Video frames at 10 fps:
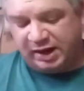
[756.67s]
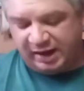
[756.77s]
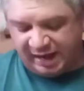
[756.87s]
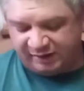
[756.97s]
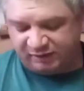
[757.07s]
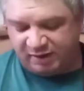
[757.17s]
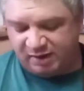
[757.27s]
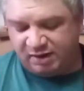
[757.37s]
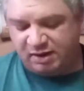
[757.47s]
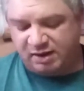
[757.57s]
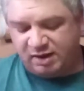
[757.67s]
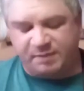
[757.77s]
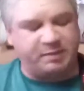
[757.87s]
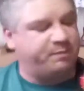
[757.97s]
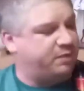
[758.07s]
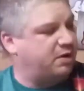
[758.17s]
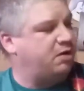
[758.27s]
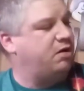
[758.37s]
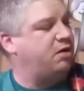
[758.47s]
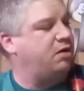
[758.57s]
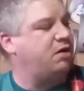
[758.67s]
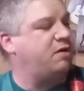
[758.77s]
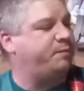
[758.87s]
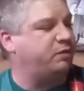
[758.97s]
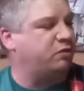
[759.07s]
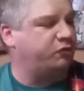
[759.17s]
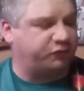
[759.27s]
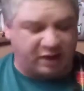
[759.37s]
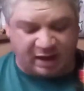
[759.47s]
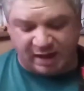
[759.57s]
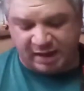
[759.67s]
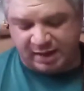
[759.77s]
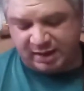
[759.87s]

lights up a purple sky